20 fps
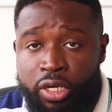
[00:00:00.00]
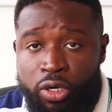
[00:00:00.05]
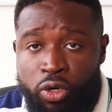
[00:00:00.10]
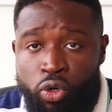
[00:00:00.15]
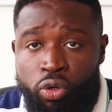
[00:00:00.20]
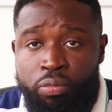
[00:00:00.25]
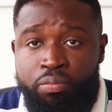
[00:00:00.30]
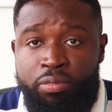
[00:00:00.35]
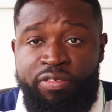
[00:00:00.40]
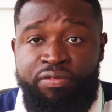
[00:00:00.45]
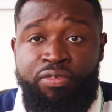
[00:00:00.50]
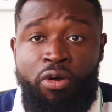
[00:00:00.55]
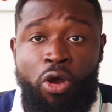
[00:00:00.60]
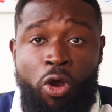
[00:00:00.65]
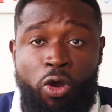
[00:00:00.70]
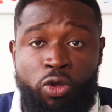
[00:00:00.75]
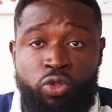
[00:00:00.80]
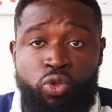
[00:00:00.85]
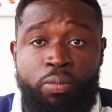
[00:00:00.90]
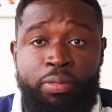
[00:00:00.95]
a home
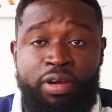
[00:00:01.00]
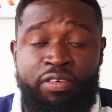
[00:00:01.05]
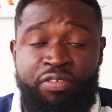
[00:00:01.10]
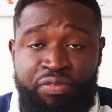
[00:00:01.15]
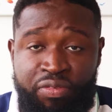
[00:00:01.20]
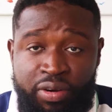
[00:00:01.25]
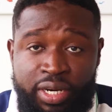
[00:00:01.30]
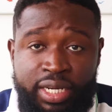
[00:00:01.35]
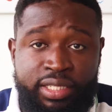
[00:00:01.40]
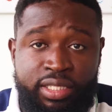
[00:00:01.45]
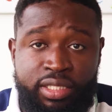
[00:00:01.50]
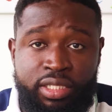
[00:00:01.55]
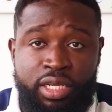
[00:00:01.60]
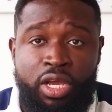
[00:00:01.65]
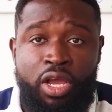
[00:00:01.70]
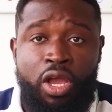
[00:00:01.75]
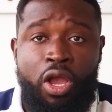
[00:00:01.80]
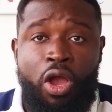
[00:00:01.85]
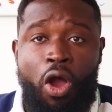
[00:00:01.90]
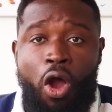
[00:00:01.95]
before October 1st
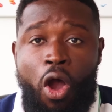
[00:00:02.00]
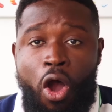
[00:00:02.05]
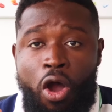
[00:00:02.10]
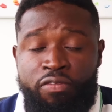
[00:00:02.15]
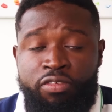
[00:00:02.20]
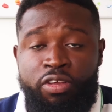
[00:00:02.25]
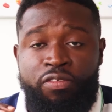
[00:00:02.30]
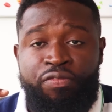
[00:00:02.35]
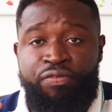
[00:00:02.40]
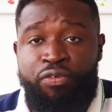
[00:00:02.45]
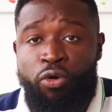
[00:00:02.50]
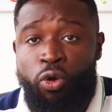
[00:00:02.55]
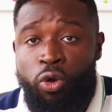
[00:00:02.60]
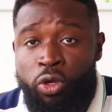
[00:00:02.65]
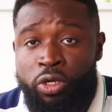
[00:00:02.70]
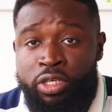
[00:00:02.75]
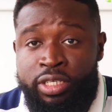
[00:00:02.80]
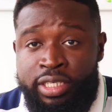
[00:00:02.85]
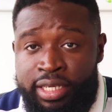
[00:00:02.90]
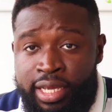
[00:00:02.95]
of the
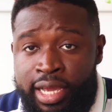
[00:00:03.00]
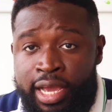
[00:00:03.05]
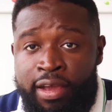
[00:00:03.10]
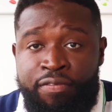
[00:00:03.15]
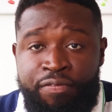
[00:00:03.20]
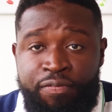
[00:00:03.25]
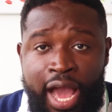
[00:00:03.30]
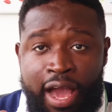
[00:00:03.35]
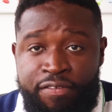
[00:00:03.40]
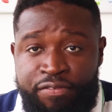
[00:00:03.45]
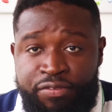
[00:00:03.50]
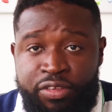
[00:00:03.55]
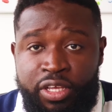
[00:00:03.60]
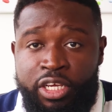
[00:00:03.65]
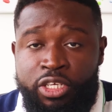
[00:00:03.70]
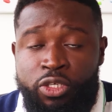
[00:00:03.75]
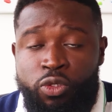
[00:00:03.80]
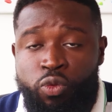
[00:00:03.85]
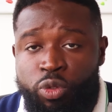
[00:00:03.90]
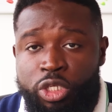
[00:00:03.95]
following year
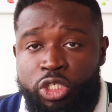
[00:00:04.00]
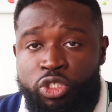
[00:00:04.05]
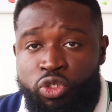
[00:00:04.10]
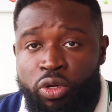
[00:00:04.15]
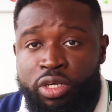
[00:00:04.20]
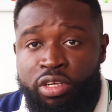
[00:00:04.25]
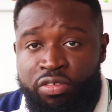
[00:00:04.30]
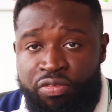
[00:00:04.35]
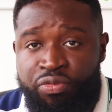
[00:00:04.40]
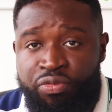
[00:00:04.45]
after you withdraw the